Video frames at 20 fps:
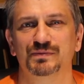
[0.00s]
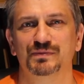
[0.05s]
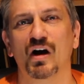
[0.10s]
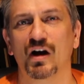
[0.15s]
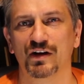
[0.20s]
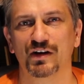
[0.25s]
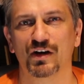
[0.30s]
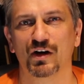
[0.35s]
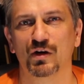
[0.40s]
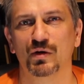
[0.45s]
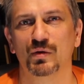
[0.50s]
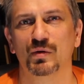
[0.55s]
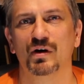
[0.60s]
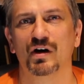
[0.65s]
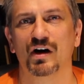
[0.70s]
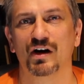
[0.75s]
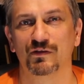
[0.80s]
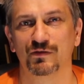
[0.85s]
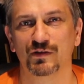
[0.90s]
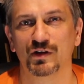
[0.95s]
I know,
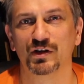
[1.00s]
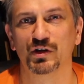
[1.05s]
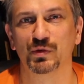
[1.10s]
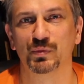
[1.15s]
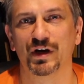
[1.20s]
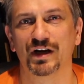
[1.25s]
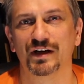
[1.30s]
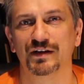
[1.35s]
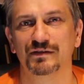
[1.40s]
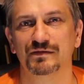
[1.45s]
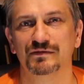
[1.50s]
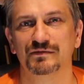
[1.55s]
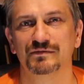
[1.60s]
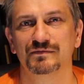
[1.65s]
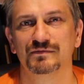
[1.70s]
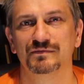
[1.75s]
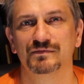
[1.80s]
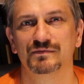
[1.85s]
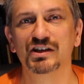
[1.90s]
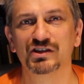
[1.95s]
I feel your pain.
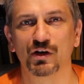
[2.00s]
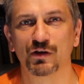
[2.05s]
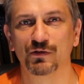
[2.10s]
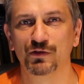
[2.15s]
So